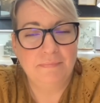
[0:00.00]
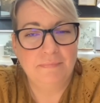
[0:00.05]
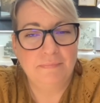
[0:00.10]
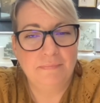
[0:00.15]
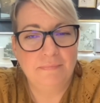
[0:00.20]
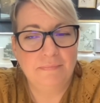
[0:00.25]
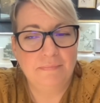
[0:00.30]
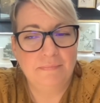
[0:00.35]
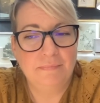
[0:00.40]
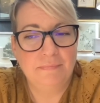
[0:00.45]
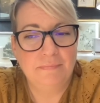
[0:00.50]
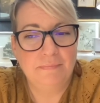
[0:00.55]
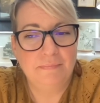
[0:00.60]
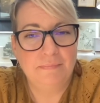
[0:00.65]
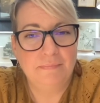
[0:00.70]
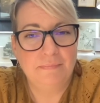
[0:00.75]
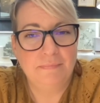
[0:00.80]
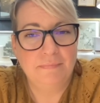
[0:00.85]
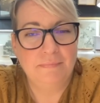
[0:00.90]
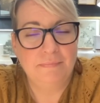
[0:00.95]

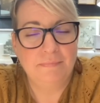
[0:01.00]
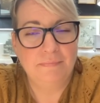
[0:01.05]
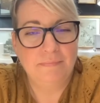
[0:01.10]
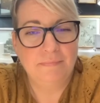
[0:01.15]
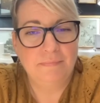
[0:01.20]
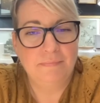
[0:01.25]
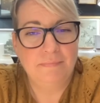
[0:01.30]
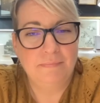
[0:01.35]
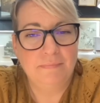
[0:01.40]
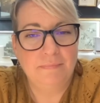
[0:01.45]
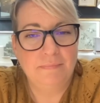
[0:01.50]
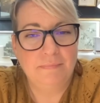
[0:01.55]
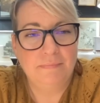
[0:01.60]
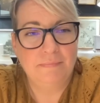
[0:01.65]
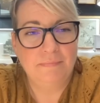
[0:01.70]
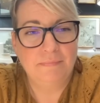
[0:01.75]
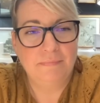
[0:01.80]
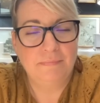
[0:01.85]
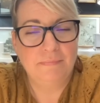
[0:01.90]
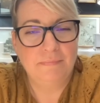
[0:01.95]

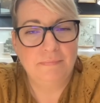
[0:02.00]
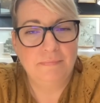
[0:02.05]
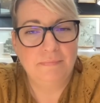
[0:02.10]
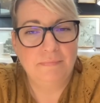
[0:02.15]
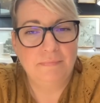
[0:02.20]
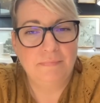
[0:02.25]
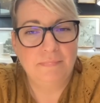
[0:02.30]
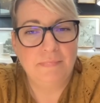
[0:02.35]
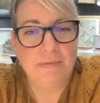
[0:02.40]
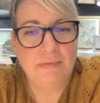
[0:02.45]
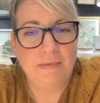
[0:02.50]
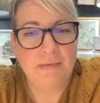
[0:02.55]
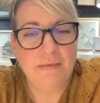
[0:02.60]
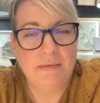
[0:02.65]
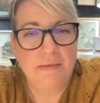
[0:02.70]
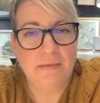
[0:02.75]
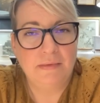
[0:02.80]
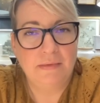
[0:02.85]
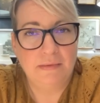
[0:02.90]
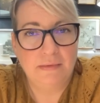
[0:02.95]

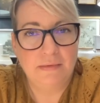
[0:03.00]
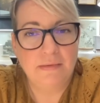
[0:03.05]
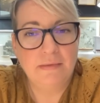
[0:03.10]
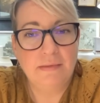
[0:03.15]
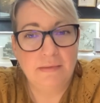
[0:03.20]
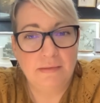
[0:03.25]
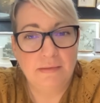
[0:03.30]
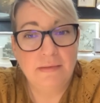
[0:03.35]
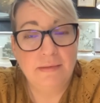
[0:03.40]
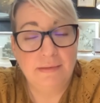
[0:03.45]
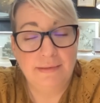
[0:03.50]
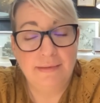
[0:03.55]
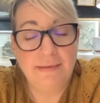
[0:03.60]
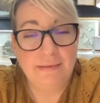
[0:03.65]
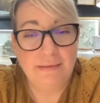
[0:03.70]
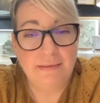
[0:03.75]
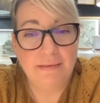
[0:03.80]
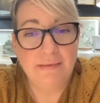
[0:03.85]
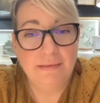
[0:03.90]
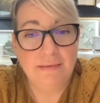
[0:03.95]

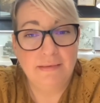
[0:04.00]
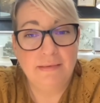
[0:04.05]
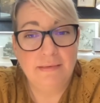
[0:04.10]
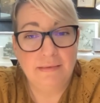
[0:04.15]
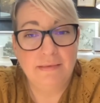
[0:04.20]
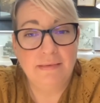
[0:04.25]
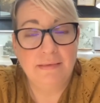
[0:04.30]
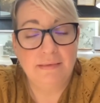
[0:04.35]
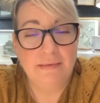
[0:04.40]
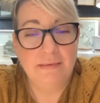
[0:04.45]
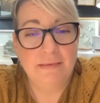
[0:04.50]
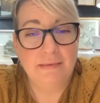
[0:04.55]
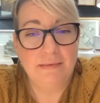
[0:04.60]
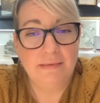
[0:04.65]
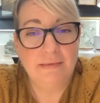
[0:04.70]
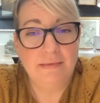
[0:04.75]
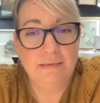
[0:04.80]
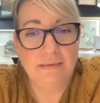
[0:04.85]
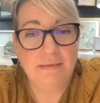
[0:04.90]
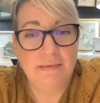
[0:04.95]
[no speech]